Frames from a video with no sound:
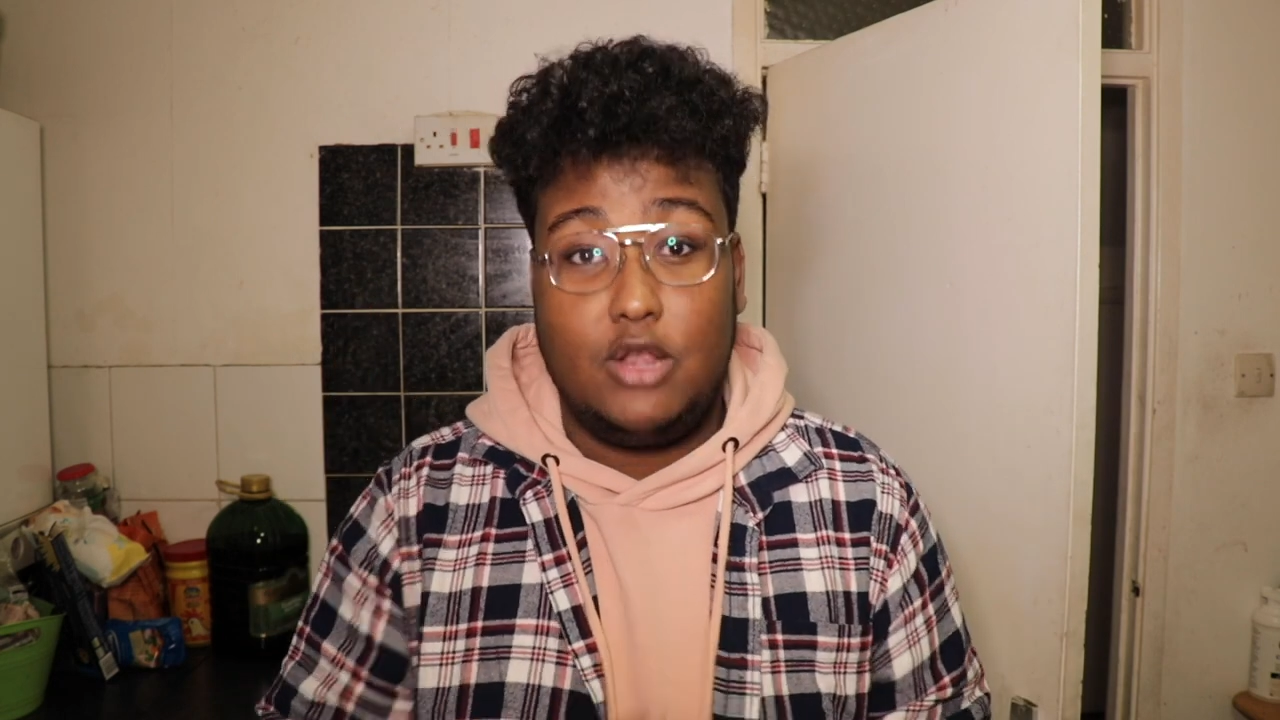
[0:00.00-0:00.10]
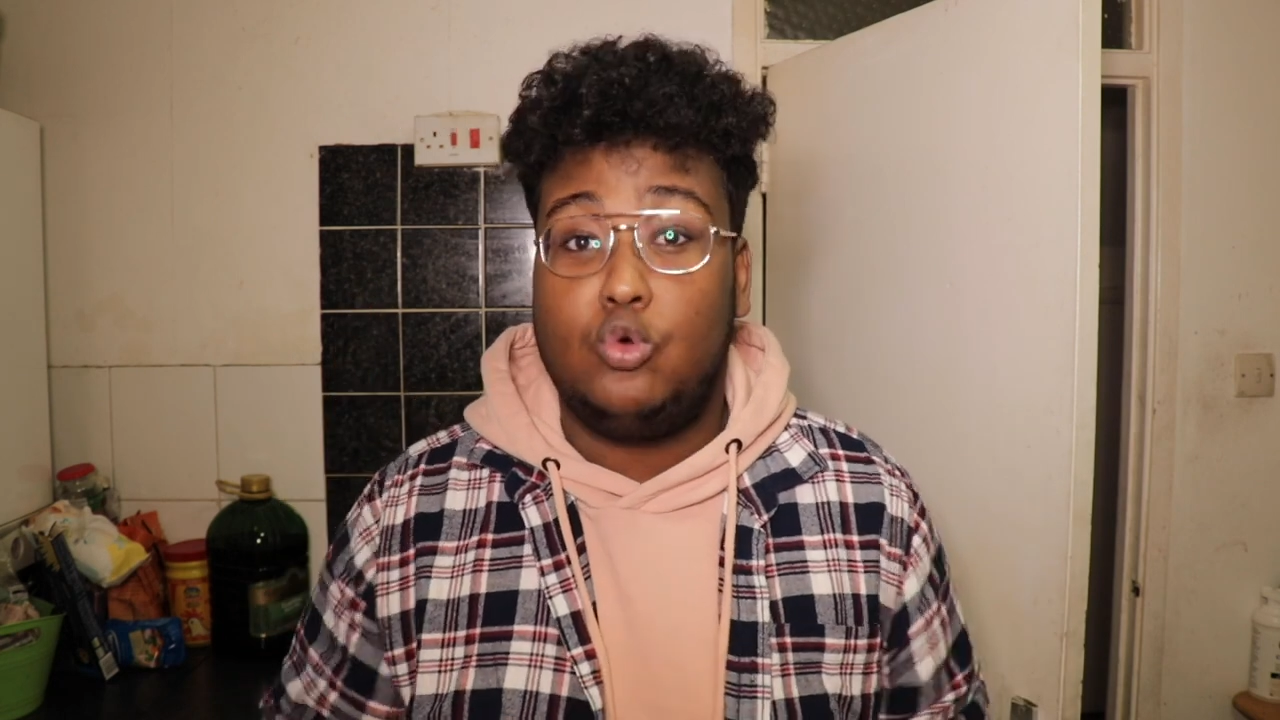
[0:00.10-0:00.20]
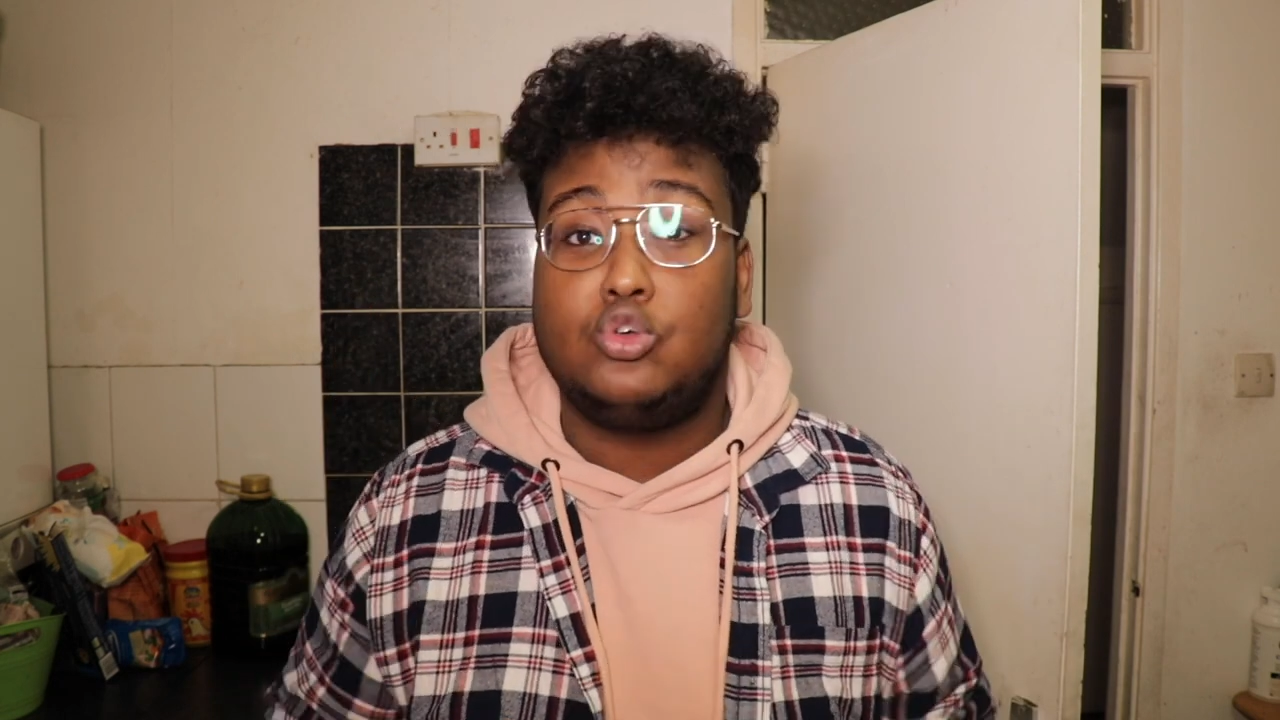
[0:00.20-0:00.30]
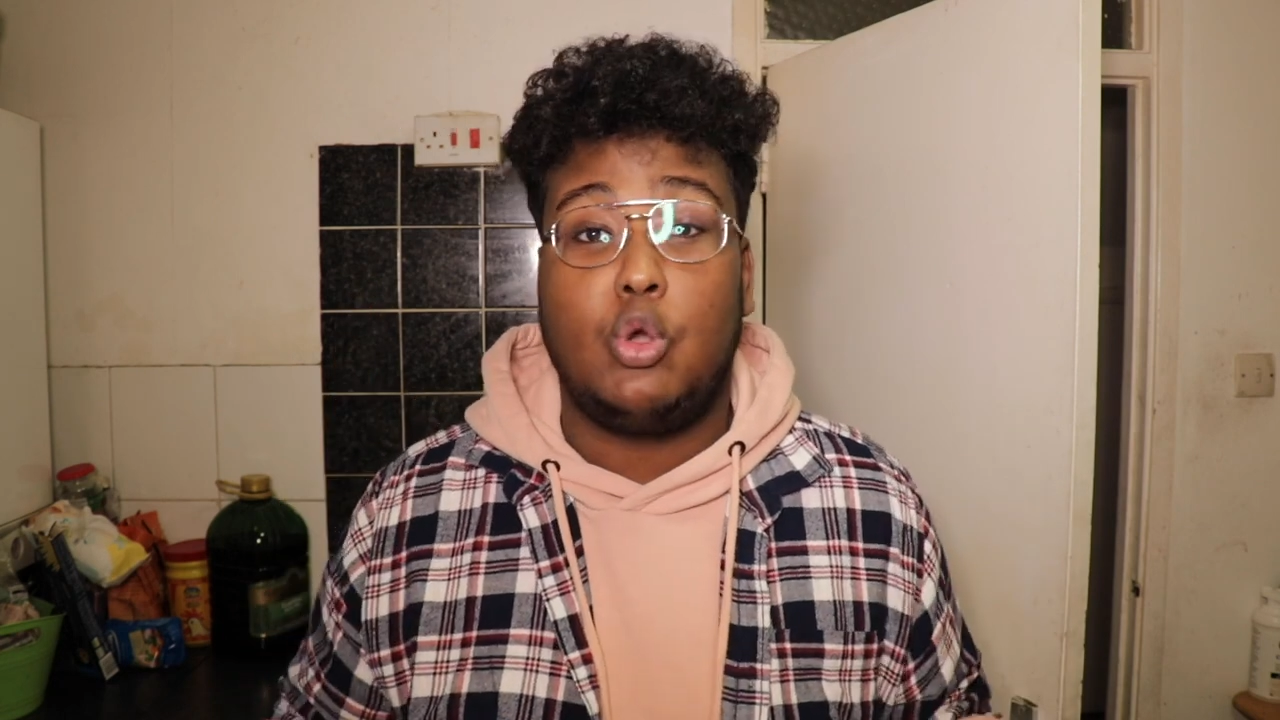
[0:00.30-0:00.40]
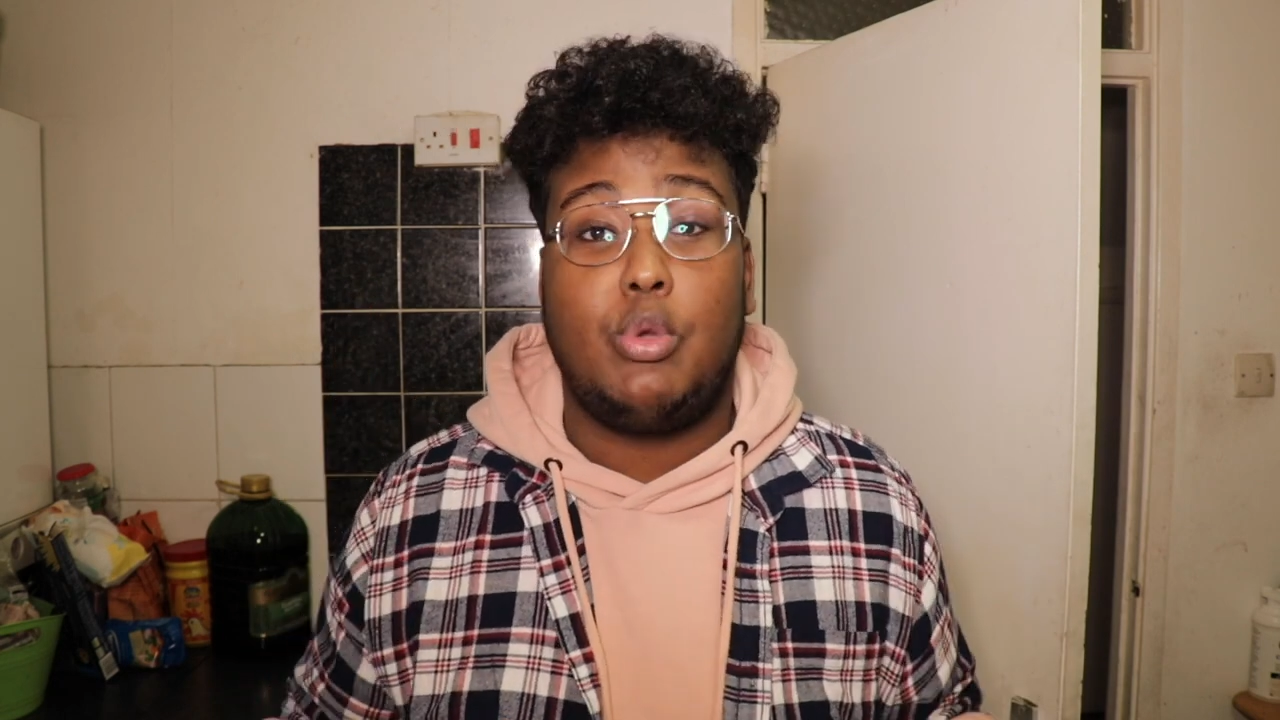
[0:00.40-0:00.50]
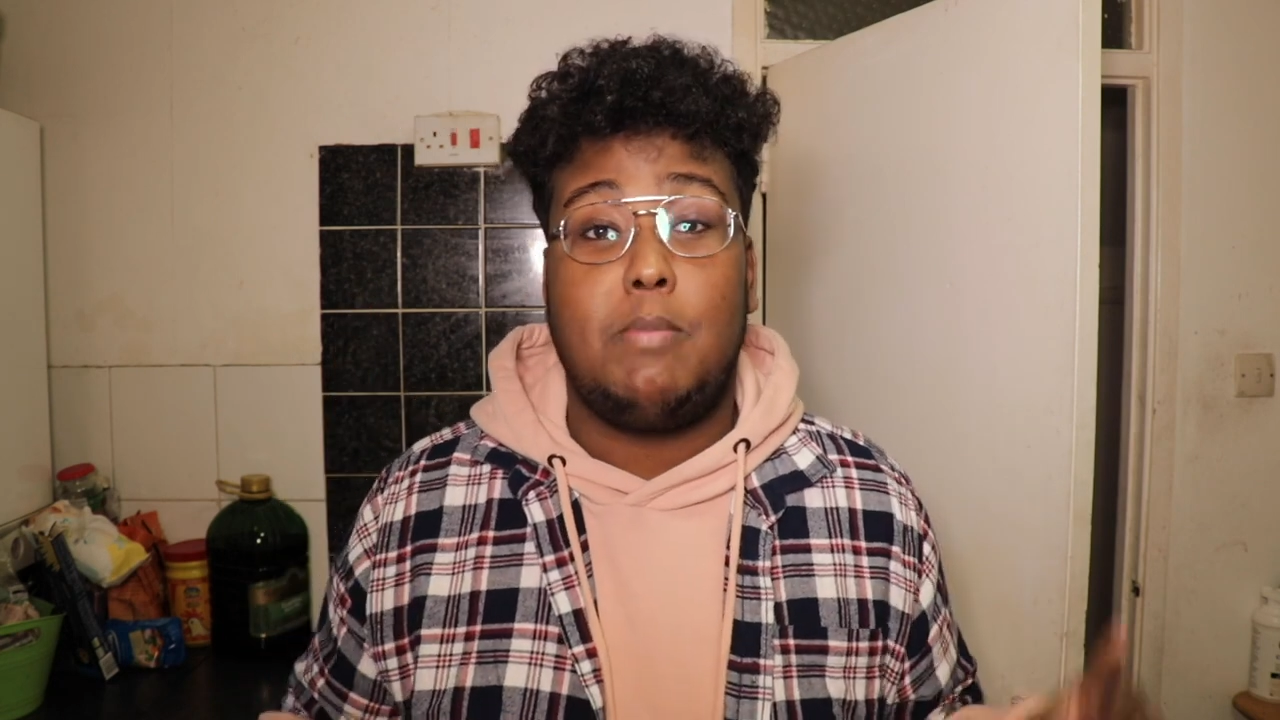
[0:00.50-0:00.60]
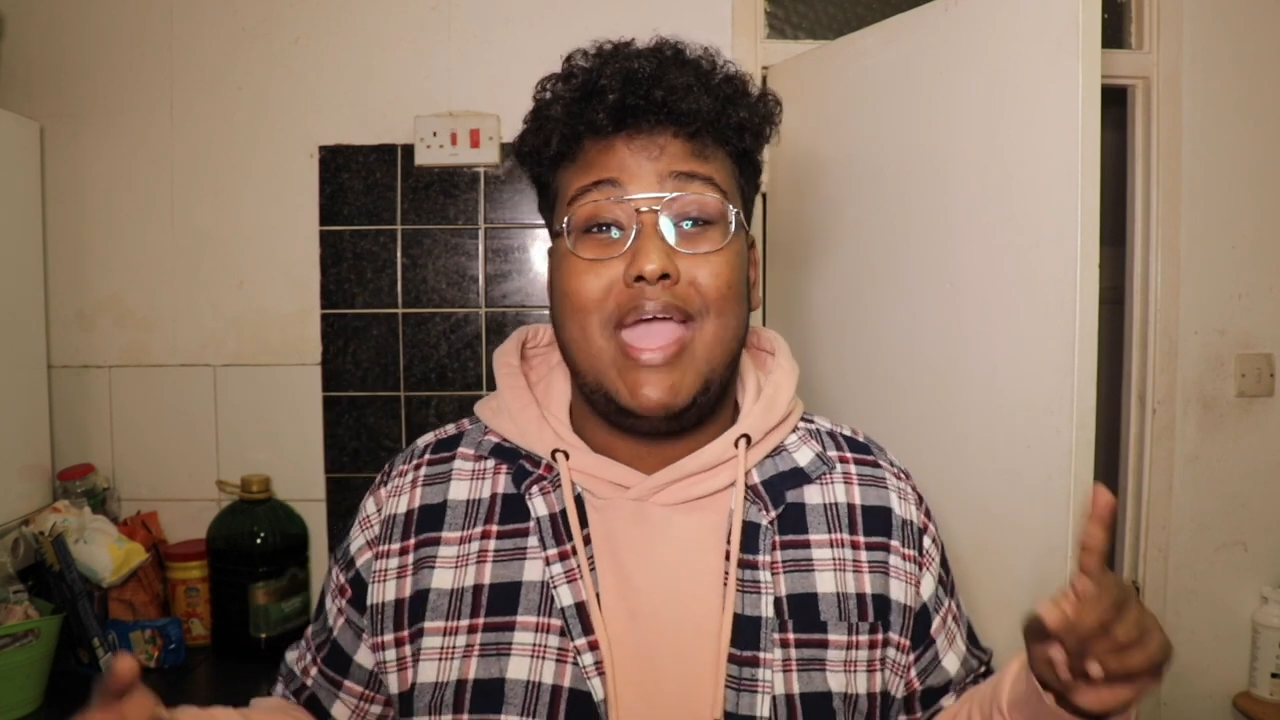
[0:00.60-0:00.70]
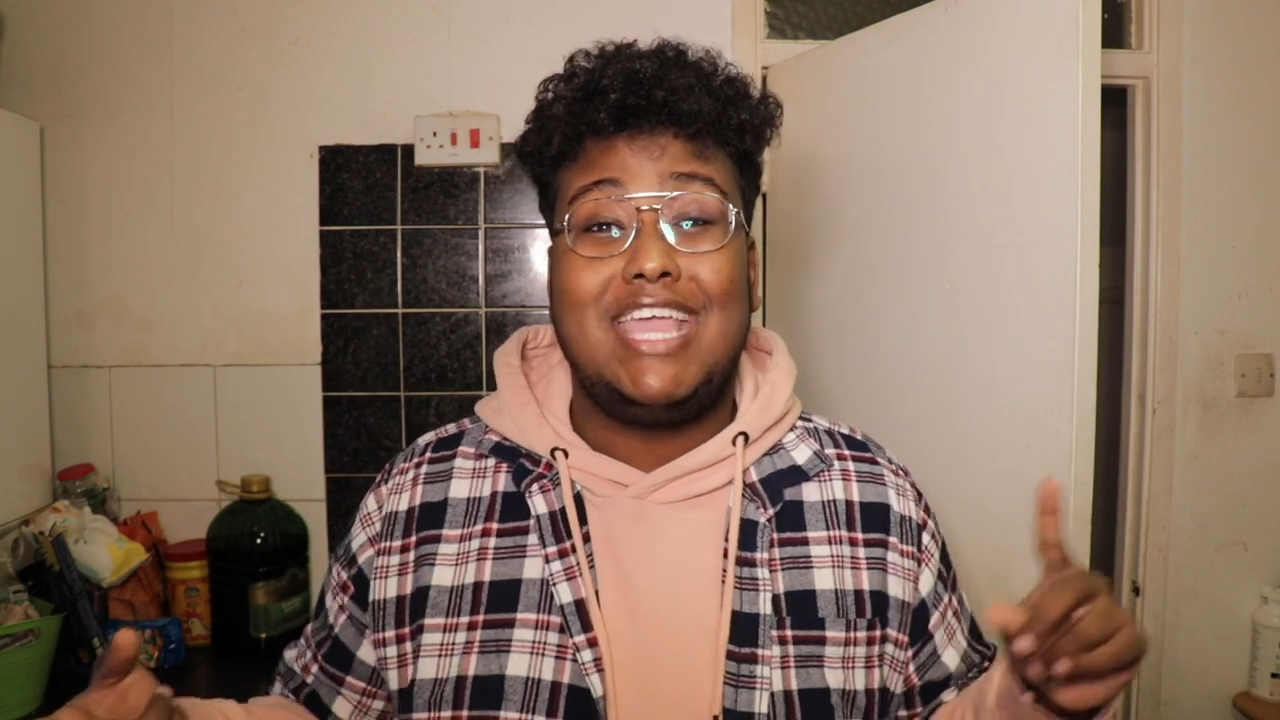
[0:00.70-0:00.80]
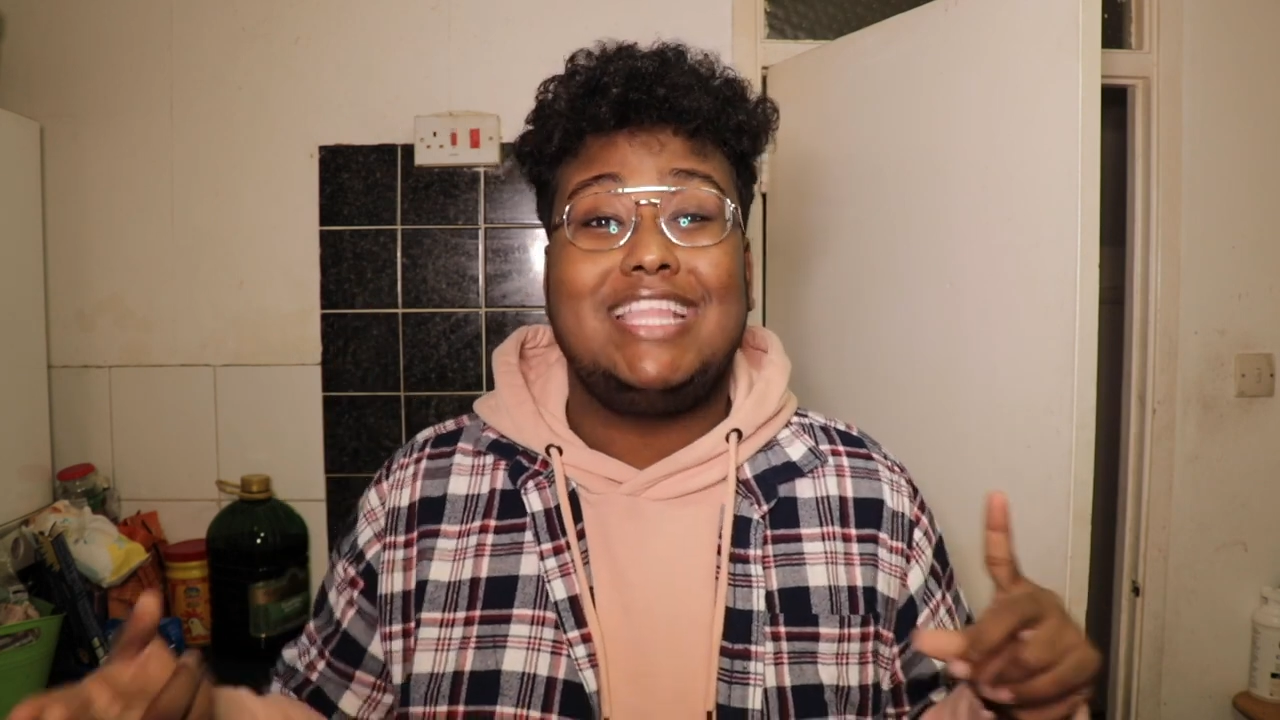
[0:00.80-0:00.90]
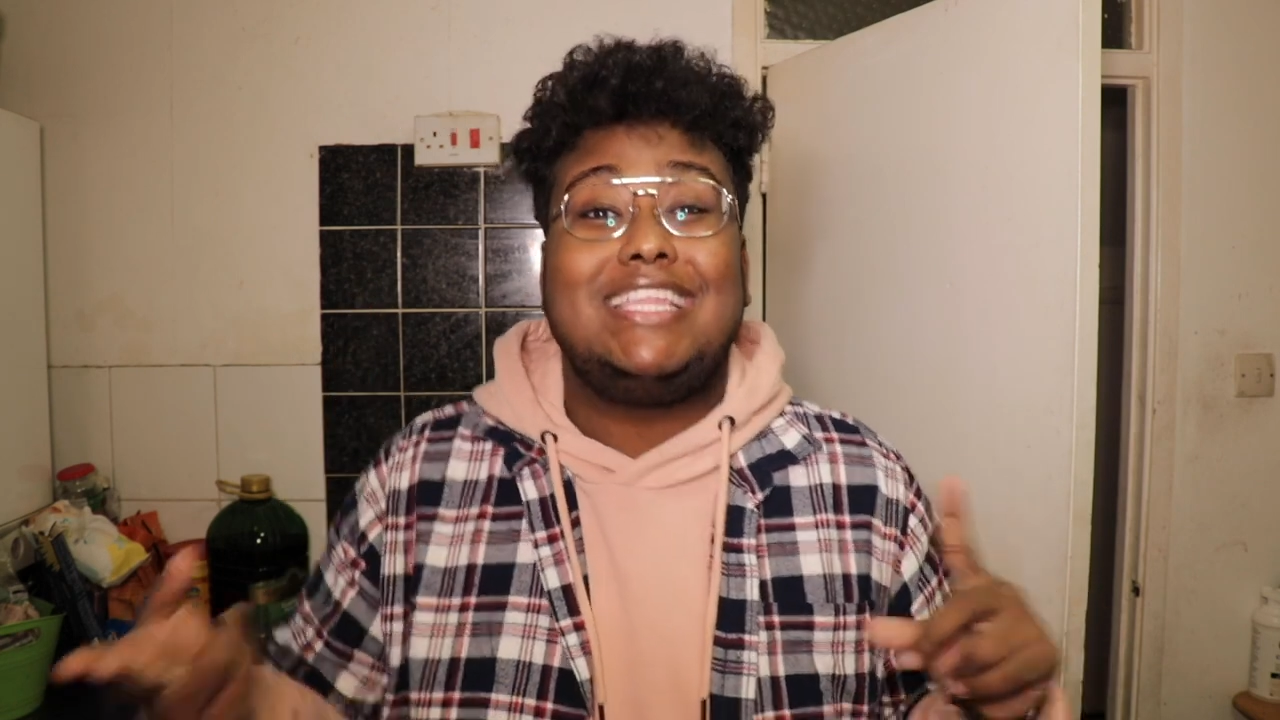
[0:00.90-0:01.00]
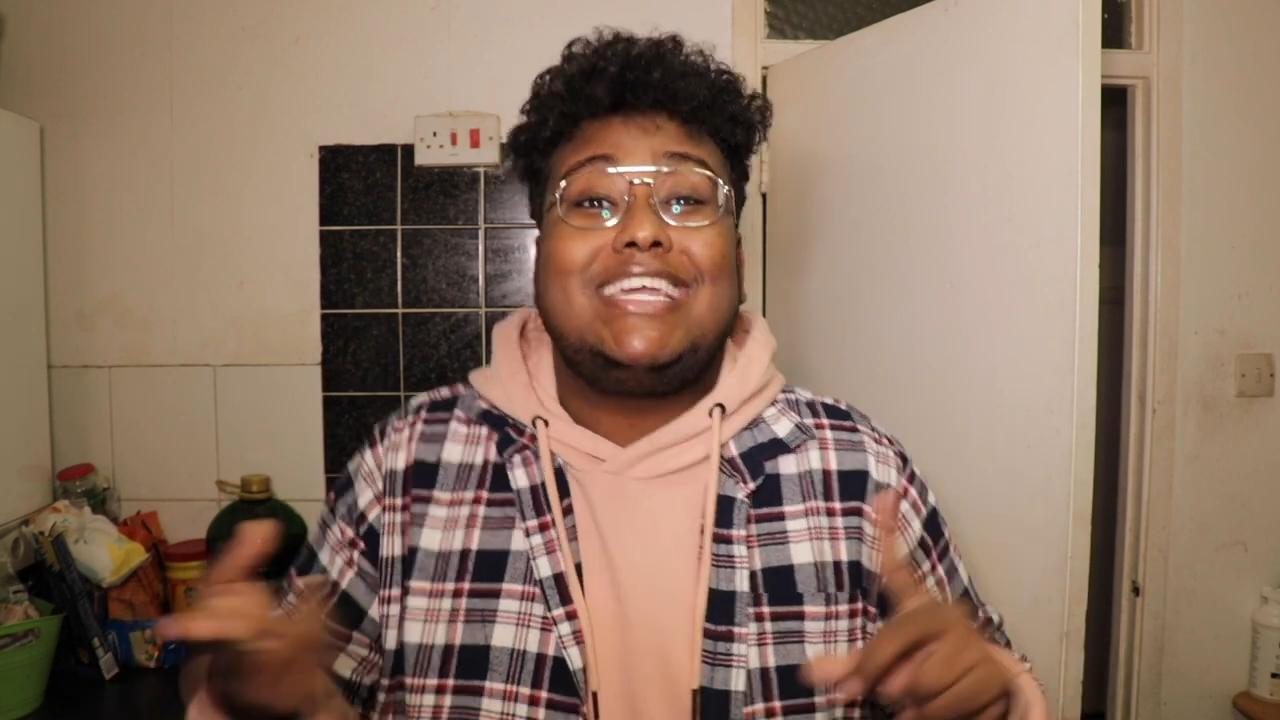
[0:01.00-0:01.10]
and also we're making